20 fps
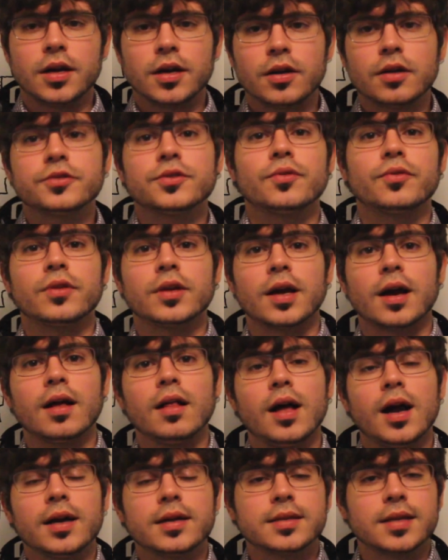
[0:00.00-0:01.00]
I also think
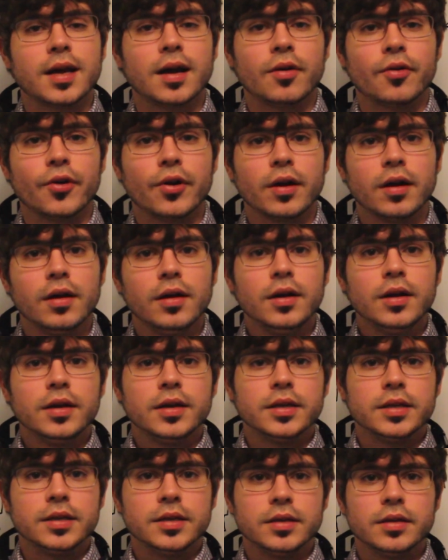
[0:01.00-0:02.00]
Clock Tower
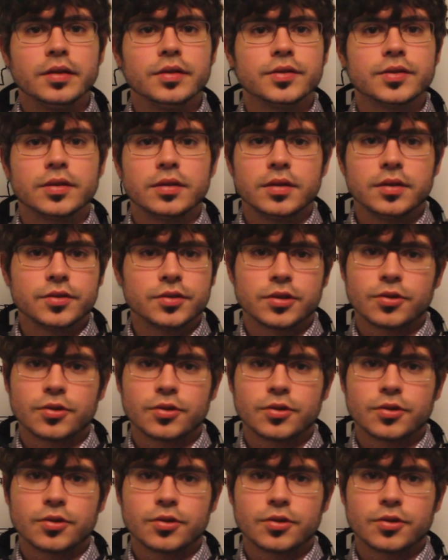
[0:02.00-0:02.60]
is